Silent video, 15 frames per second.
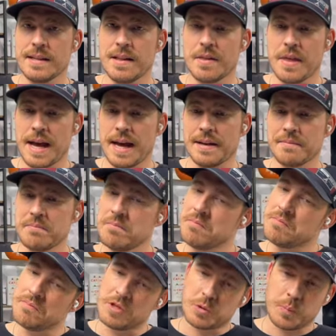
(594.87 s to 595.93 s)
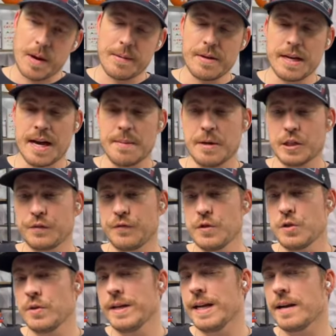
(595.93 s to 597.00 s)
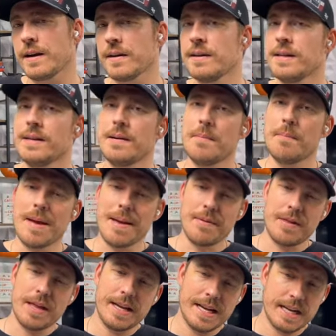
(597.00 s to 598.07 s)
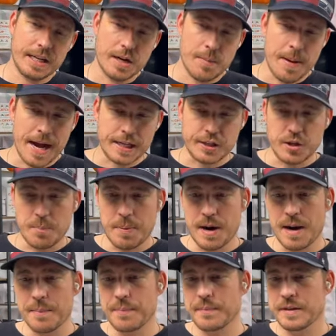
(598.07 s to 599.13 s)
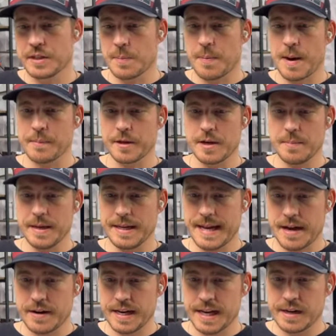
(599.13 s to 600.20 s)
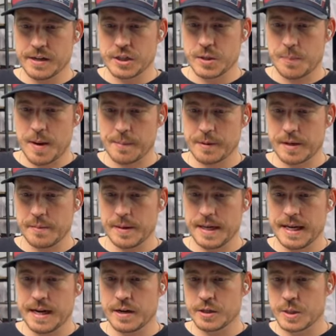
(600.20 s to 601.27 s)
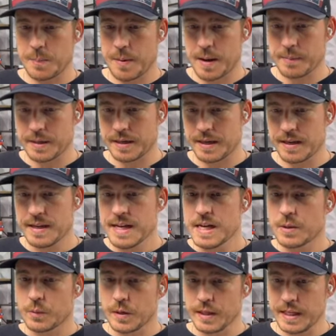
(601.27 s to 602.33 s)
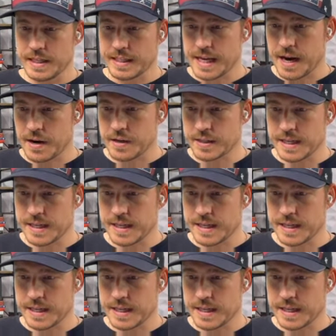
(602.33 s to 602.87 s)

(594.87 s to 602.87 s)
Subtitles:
that there's probably not much fuel here maybe they need to go back to the pump. Is the pump going to be down here? Is the pump going to be here? Is the pump going to really scare us,